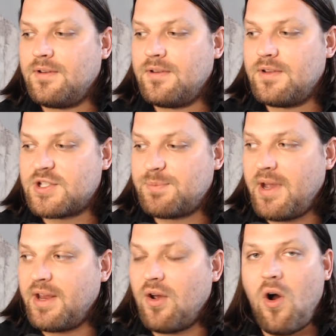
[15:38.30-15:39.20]

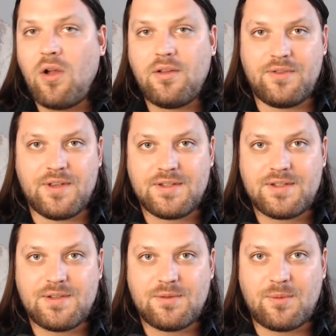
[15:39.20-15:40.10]
despite all of
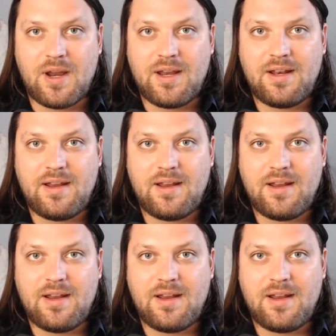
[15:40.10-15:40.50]
this, right?